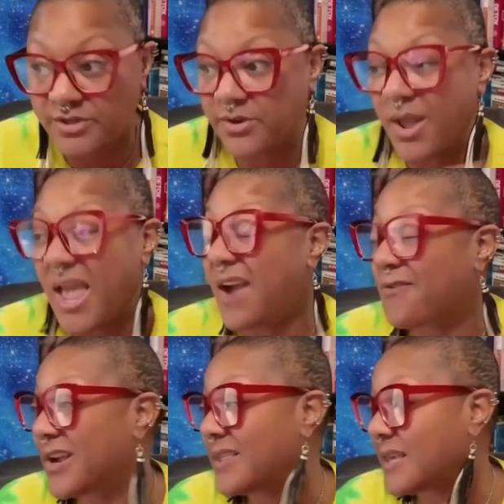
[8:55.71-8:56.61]
So
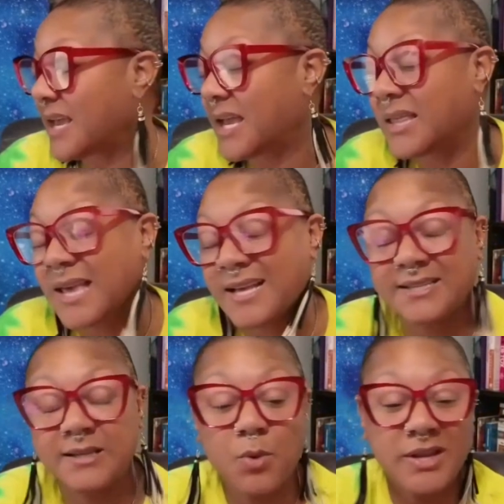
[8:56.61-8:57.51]
everything that
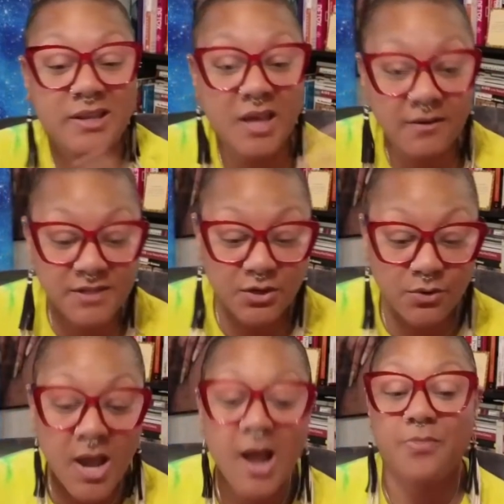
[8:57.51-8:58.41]
someone gives you,
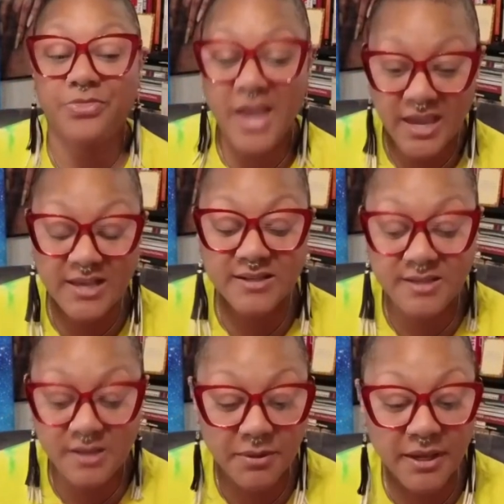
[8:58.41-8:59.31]
they can
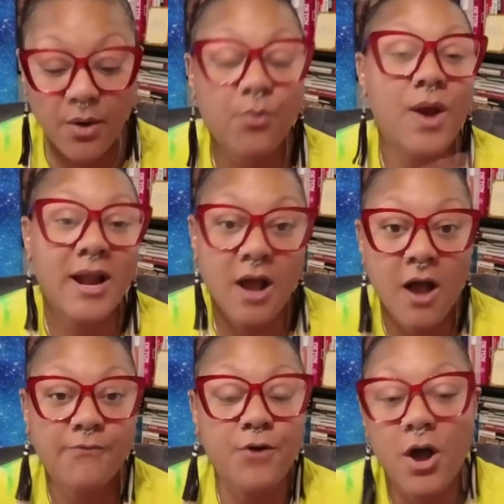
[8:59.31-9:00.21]
simply write
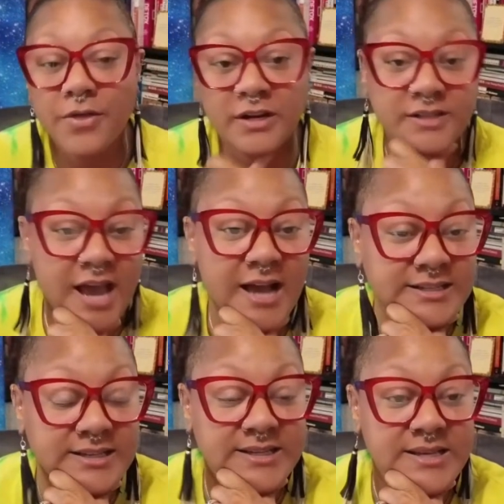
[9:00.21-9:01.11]
off on their
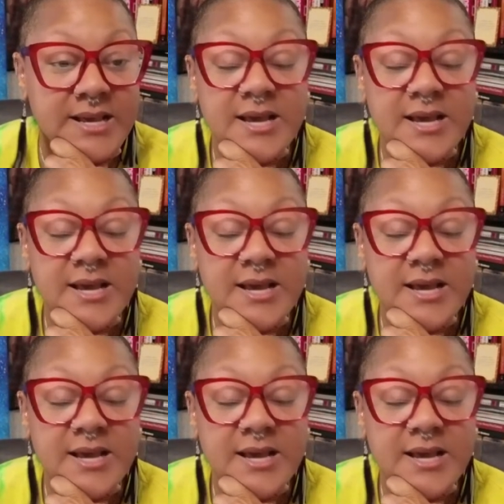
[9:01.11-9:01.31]
taxes,